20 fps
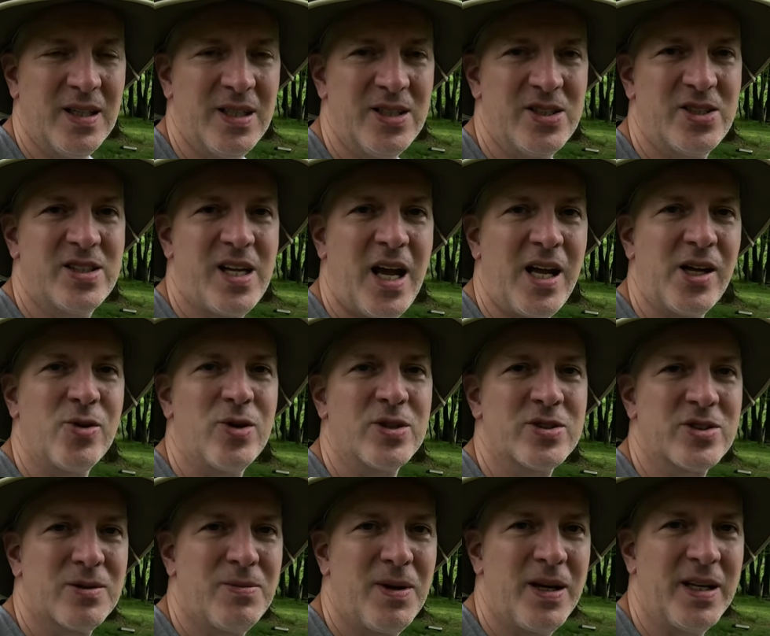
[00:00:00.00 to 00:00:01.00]
this is Tango
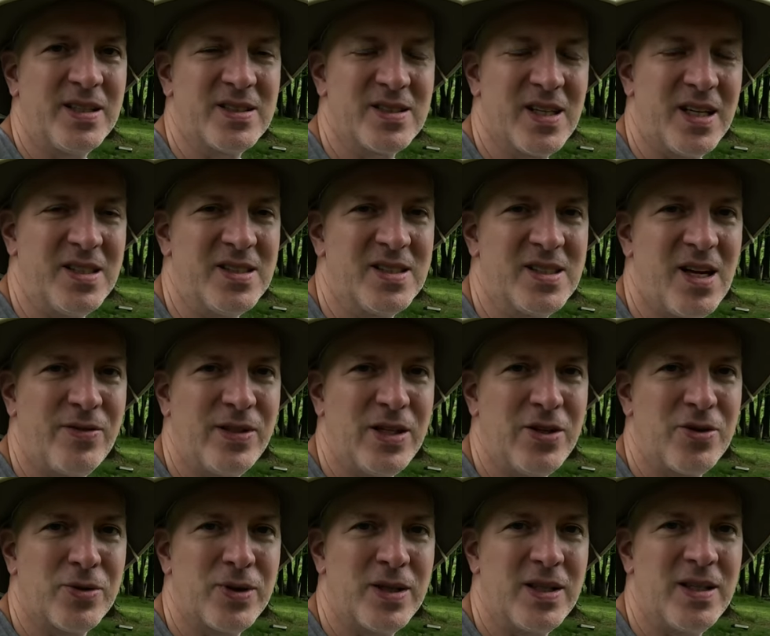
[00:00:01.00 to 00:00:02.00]
Oscar Mike saying
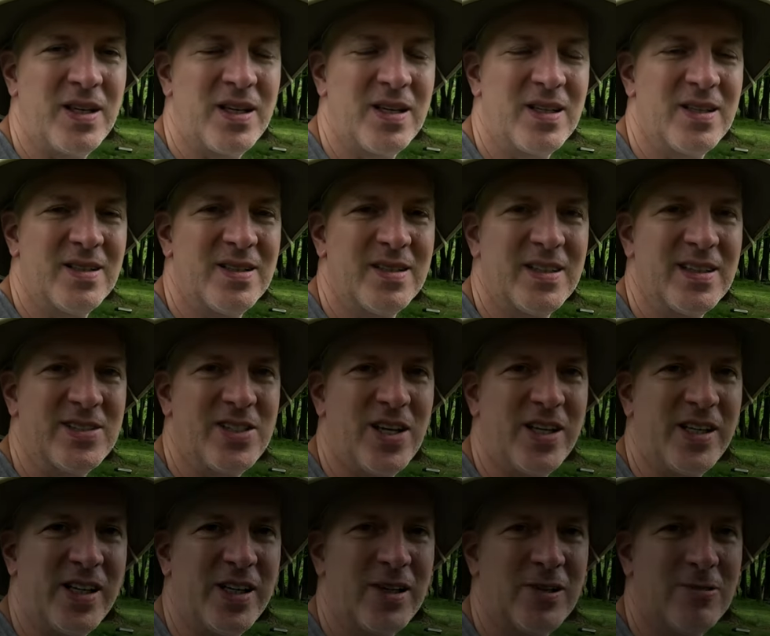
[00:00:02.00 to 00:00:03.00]
73 and
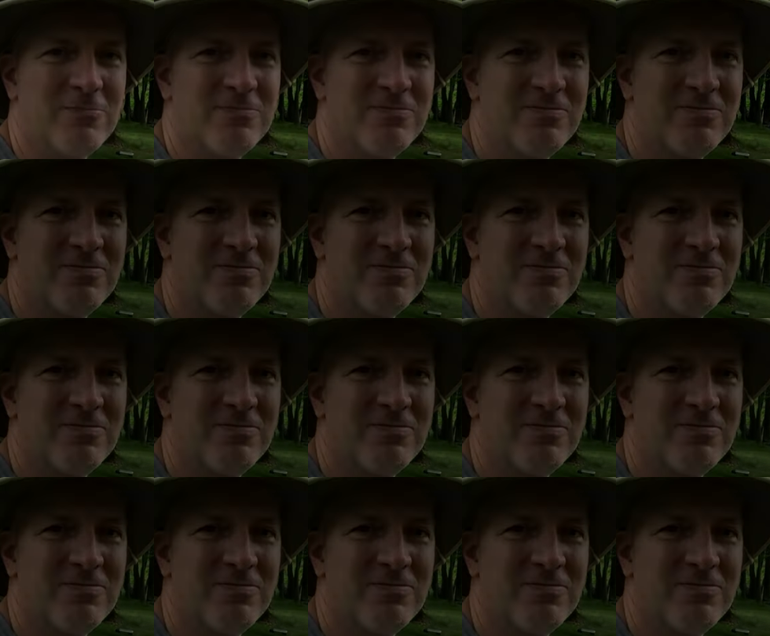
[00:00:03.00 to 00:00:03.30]
take care.